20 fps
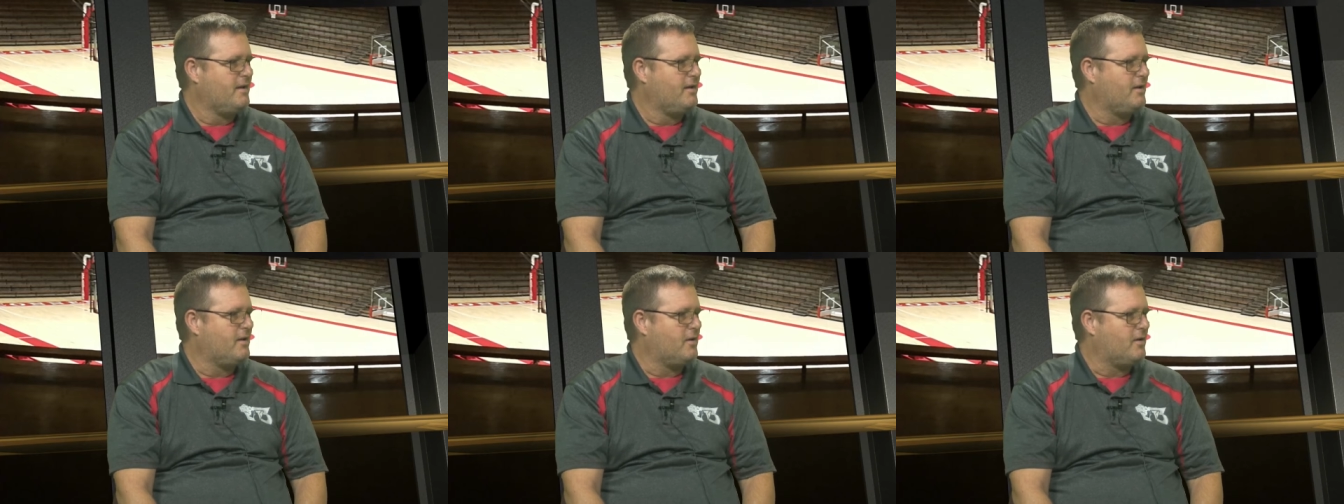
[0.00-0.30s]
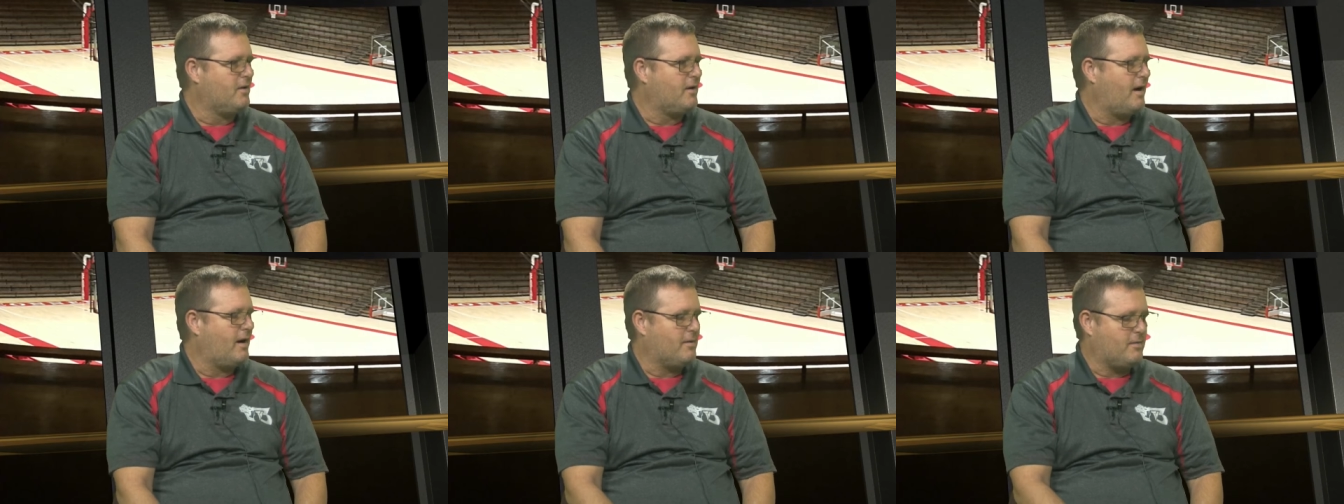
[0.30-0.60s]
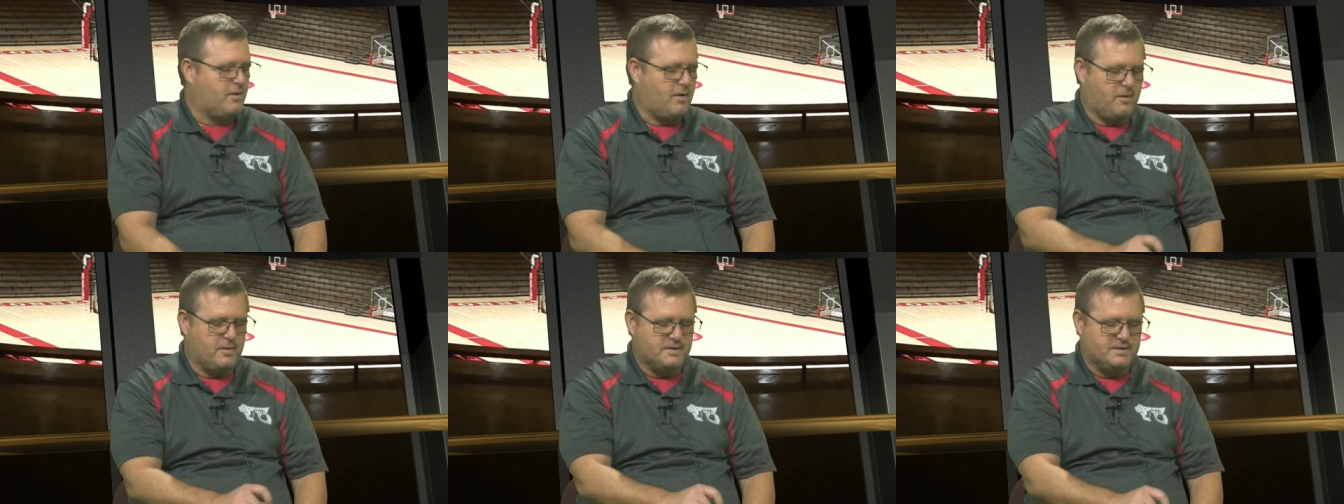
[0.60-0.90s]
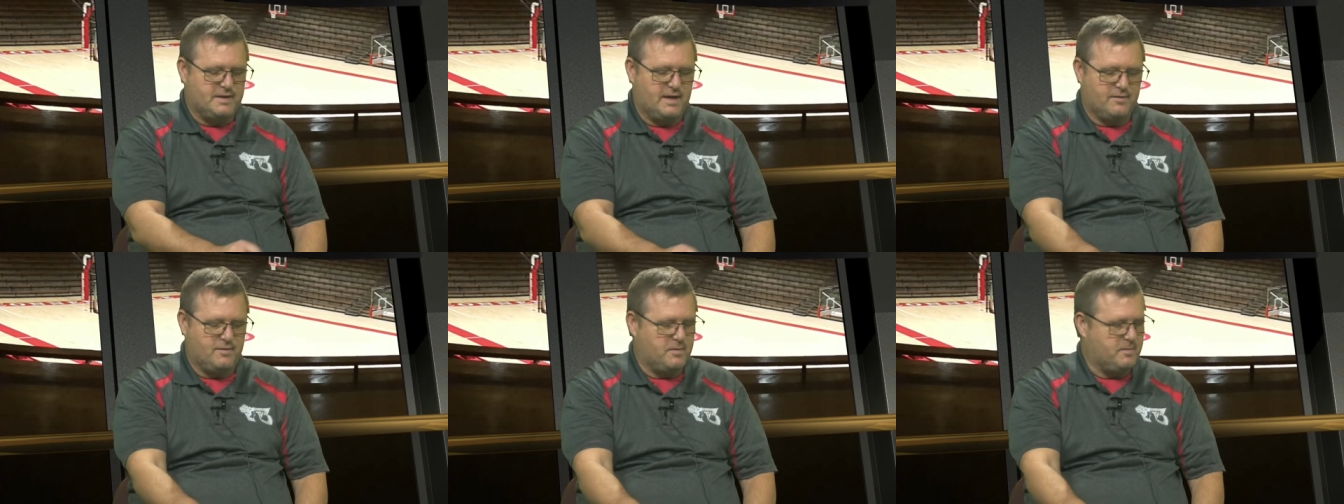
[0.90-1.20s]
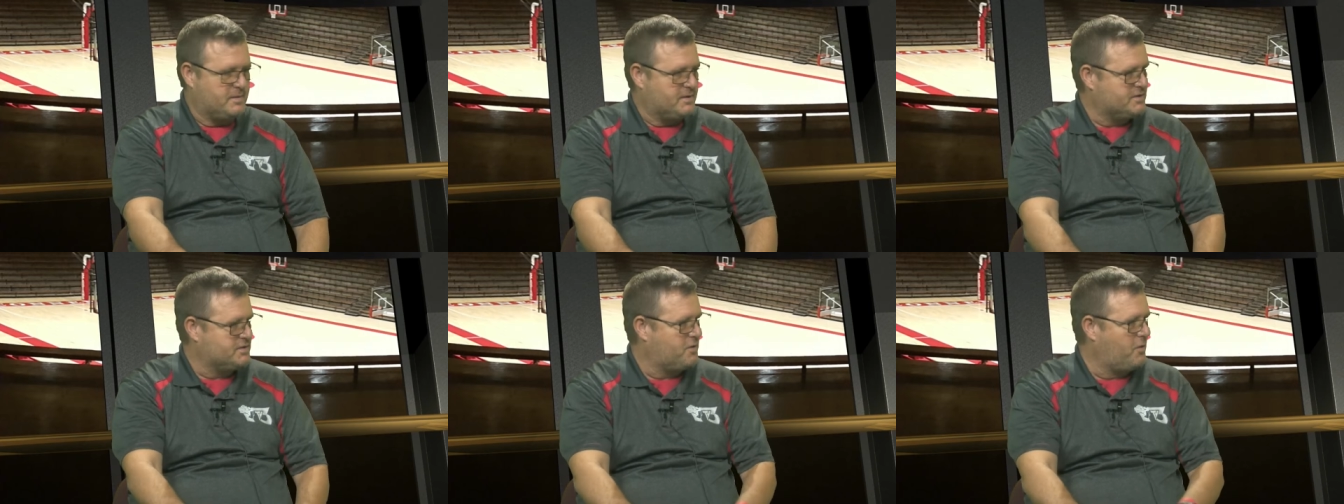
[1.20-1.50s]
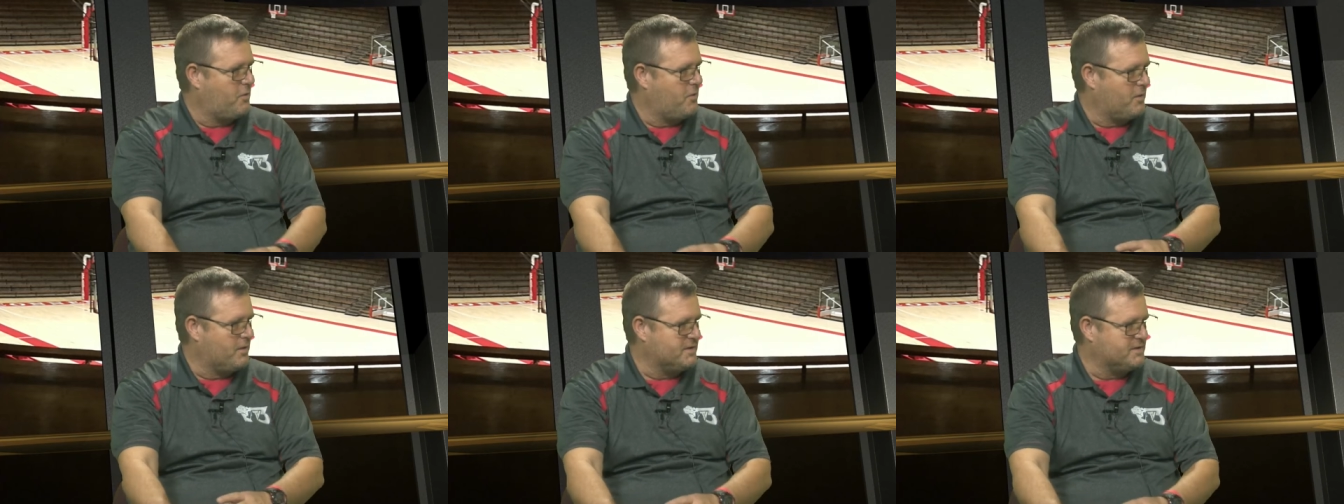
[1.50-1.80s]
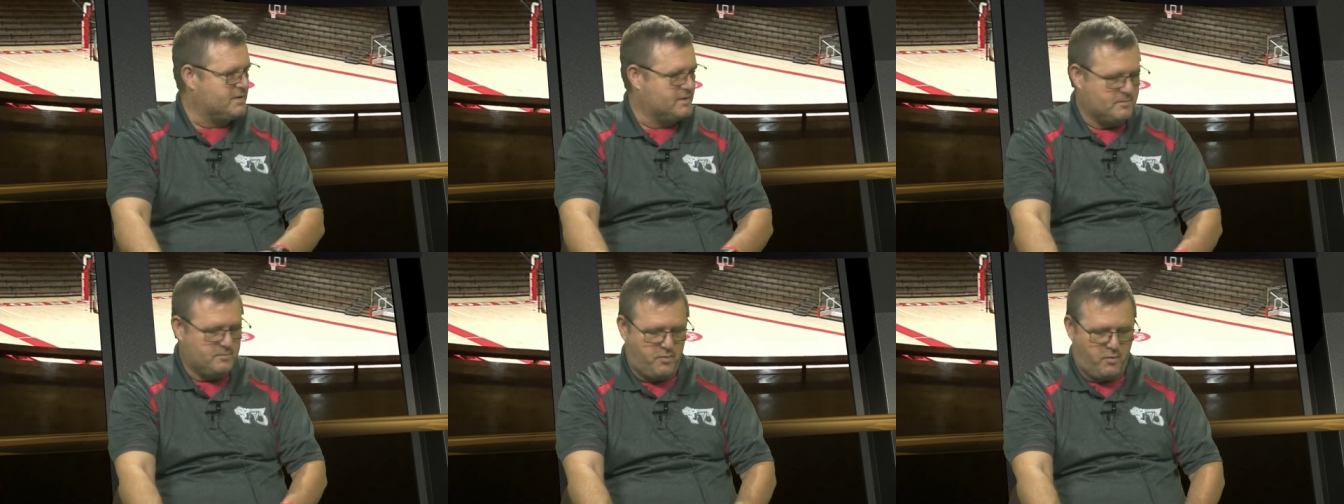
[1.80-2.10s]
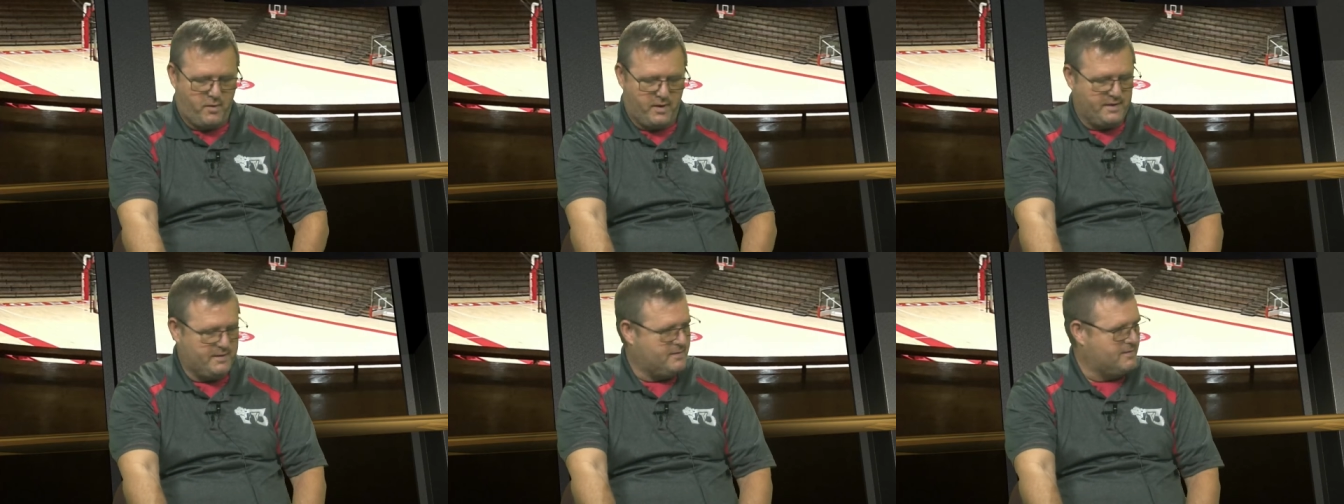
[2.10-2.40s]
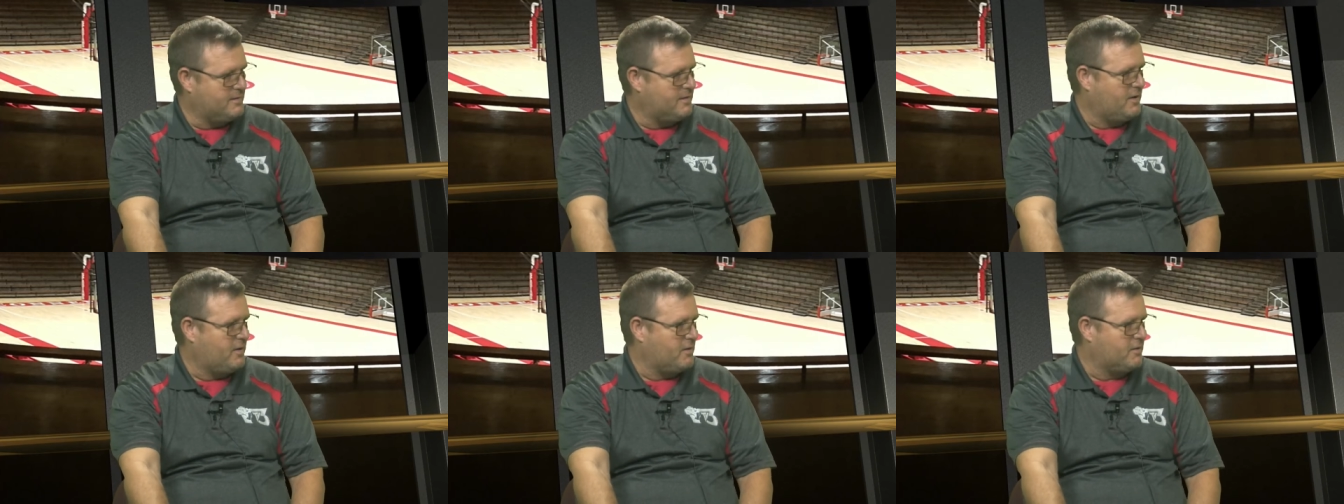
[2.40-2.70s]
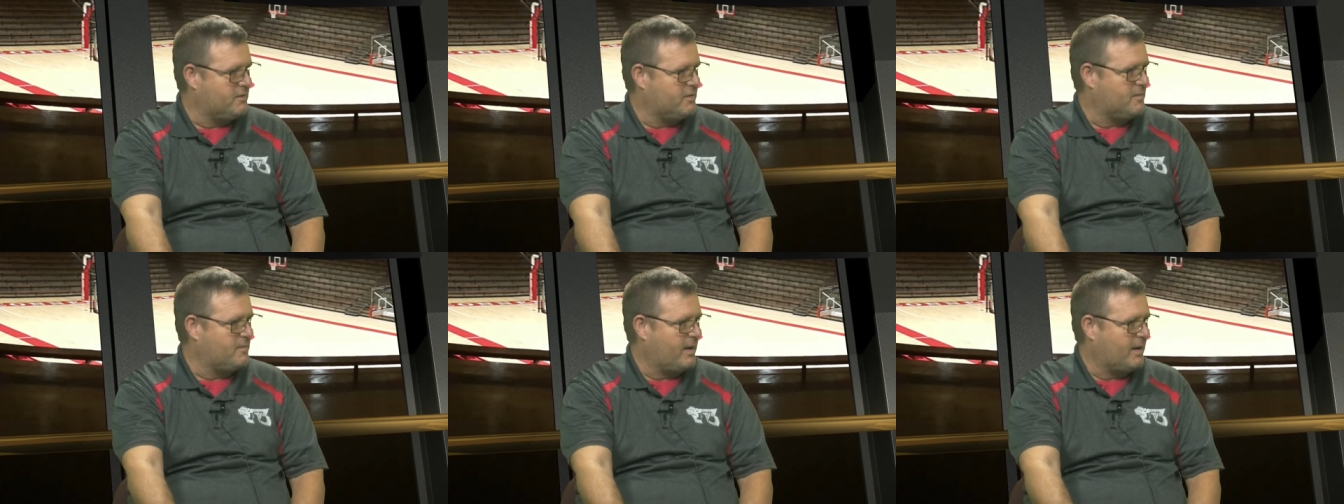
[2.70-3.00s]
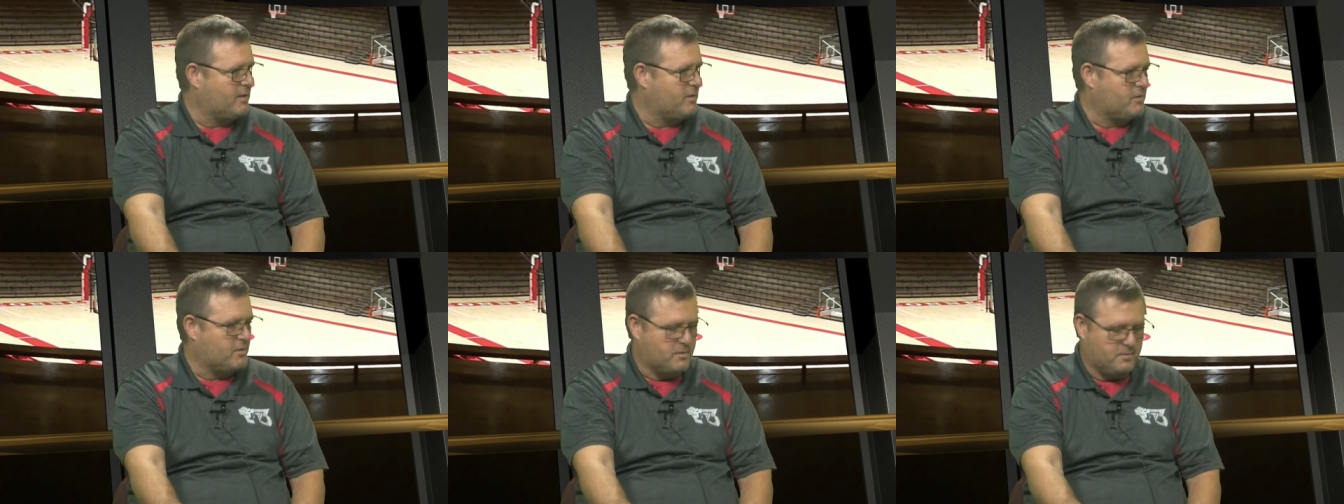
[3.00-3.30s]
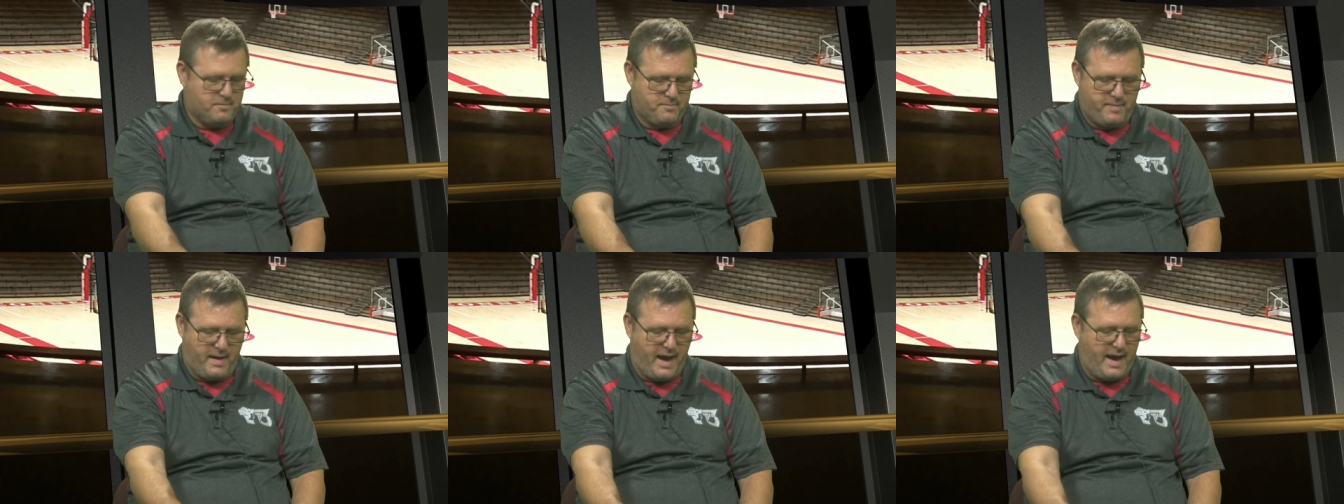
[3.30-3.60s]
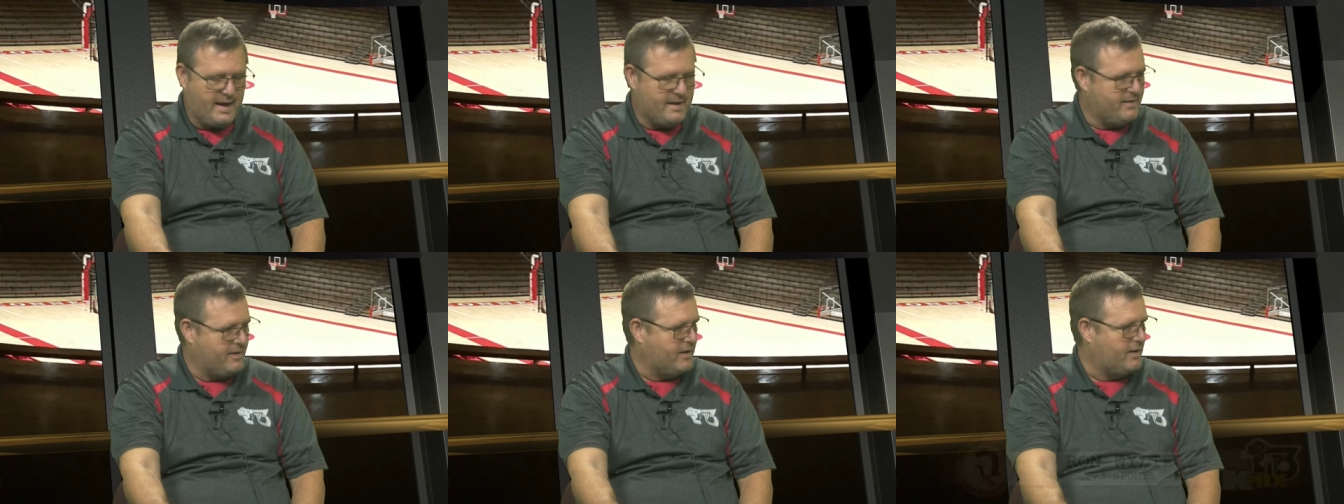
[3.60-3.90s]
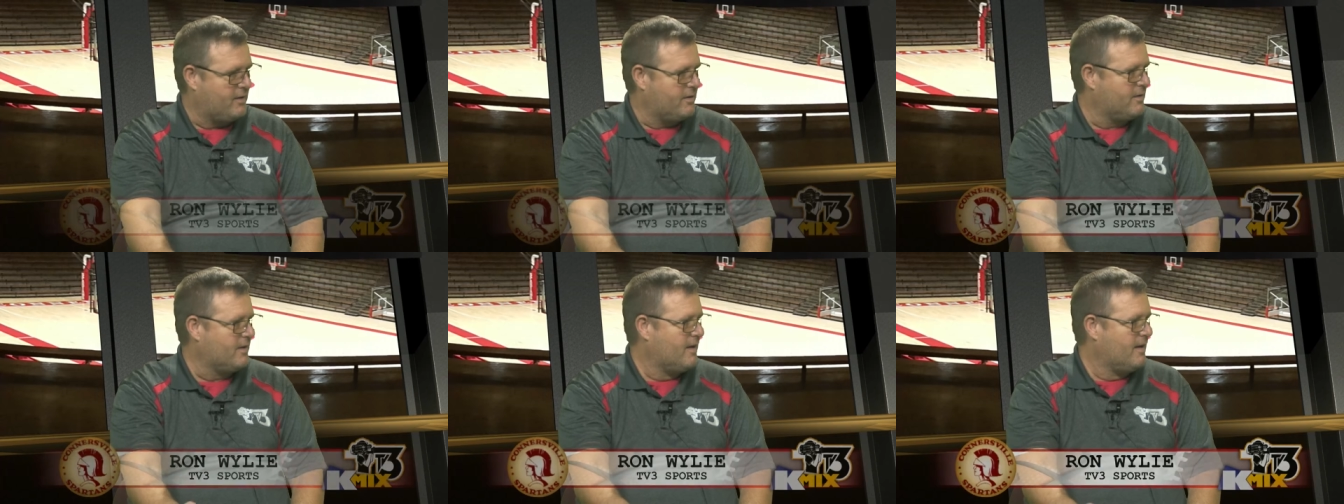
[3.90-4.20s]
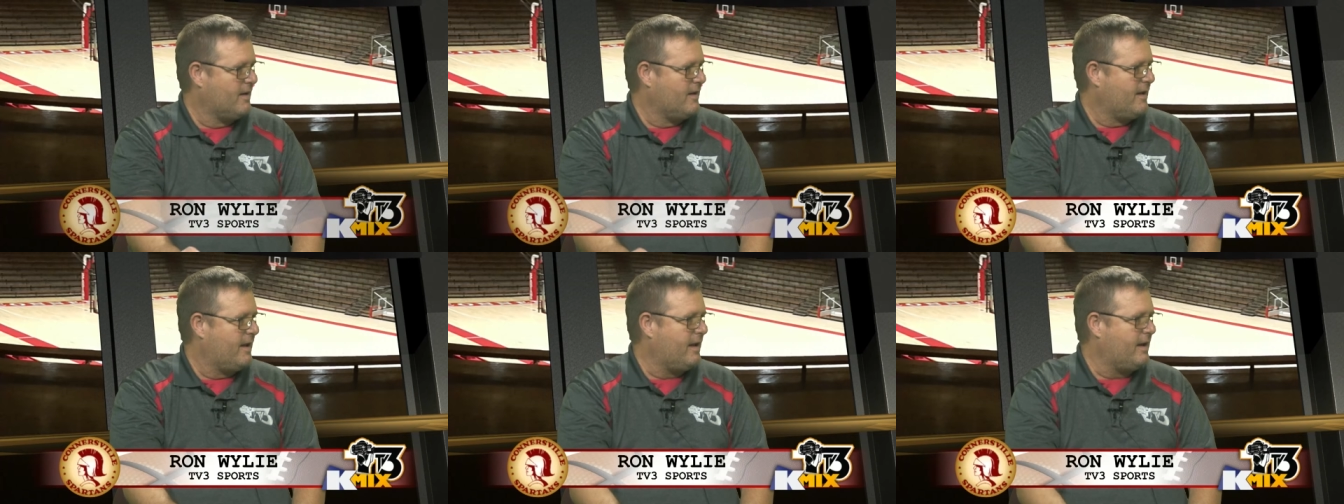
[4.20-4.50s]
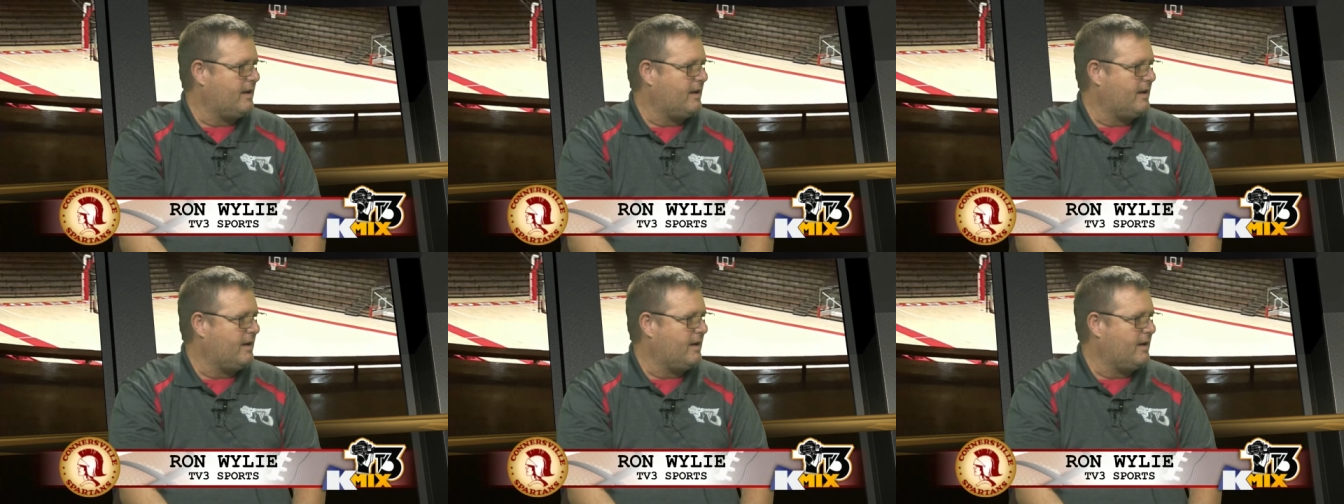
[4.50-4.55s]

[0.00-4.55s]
You know, I would always give him the scores and point, you know, to my little pad there, mm-hmm.